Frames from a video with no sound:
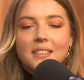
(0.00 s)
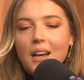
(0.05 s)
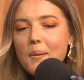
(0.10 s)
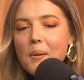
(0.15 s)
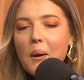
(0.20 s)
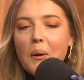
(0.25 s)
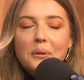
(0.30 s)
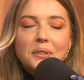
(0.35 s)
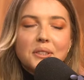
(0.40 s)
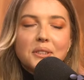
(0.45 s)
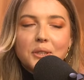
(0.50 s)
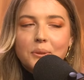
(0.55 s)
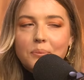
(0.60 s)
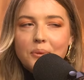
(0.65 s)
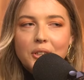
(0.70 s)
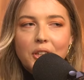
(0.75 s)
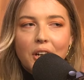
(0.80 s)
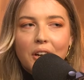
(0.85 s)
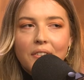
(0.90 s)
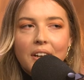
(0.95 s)
time I was super
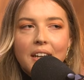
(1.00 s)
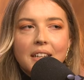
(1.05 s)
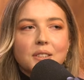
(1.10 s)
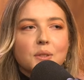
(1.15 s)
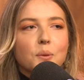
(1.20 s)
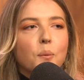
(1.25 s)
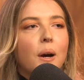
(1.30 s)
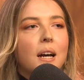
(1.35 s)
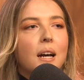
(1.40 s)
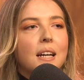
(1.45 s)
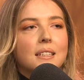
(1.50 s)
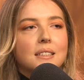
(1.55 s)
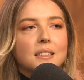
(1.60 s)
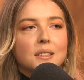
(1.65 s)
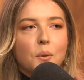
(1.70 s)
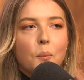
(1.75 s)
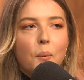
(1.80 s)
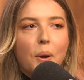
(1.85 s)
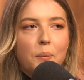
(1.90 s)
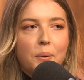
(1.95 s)
nervous was
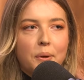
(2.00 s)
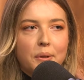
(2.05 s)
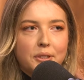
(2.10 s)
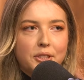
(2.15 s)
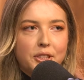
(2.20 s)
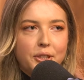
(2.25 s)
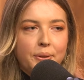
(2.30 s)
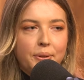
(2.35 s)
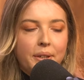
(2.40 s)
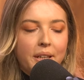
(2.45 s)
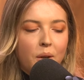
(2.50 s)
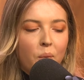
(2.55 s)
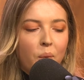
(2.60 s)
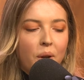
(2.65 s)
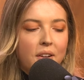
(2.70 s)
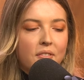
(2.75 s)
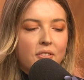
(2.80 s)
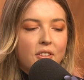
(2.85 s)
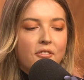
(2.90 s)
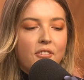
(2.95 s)
when we were doing one
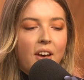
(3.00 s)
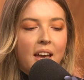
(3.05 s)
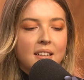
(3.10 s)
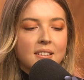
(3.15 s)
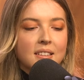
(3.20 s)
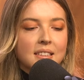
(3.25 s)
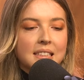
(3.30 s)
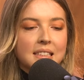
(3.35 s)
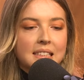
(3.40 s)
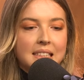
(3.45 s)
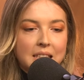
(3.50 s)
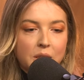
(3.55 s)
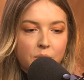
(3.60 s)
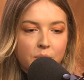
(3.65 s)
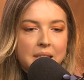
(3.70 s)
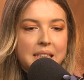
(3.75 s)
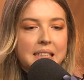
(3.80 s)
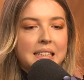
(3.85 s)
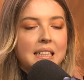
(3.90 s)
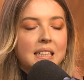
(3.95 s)
of the final
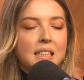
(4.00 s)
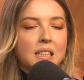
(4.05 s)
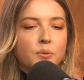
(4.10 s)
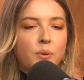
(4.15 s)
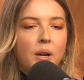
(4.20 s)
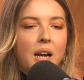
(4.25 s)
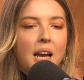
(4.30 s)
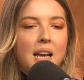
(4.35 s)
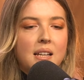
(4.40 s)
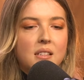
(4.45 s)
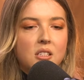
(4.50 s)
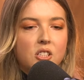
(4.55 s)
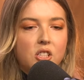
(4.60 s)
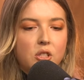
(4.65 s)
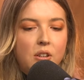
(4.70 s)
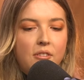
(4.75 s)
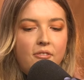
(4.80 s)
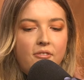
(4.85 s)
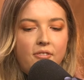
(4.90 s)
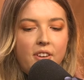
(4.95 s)
sequences where I had to do
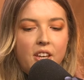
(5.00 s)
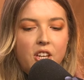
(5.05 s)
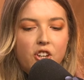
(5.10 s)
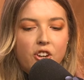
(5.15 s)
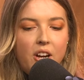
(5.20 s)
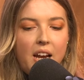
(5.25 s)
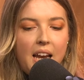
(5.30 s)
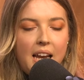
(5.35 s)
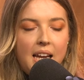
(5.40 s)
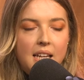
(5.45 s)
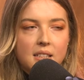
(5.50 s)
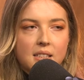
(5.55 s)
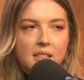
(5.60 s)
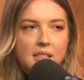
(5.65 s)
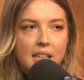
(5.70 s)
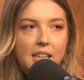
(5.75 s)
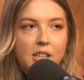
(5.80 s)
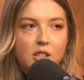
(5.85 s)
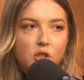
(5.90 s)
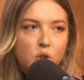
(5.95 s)
a figure eight
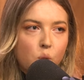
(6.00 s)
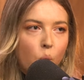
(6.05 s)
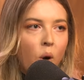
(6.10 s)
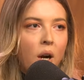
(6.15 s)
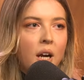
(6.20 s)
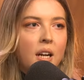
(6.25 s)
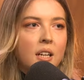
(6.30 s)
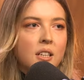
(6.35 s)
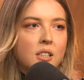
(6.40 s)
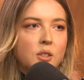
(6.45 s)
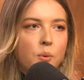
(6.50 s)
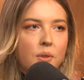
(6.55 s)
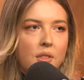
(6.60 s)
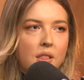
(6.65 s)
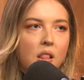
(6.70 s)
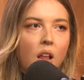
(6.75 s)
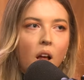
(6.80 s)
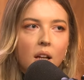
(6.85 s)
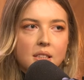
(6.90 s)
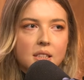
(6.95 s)
indoors with
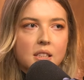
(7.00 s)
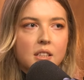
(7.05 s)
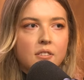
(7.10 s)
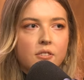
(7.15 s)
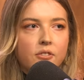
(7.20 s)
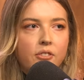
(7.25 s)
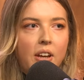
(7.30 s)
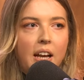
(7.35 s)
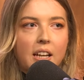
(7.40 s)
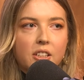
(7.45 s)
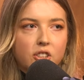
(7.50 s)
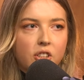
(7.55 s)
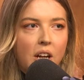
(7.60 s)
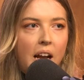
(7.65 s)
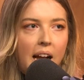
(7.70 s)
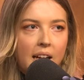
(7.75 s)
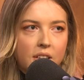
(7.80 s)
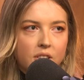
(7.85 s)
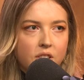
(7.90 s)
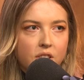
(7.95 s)
lots of extra
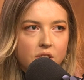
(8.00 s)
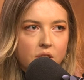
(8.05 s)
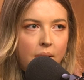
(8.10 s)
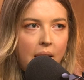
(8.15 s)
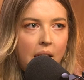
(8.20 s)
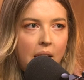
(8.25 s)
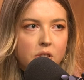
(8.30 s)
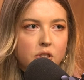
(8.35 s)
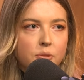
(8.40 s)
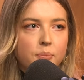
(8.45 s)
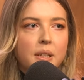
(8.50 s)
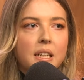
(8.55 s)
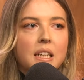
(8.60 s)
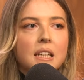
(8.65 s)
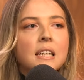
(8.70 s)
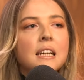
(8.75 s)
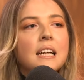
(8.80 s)
actors around me.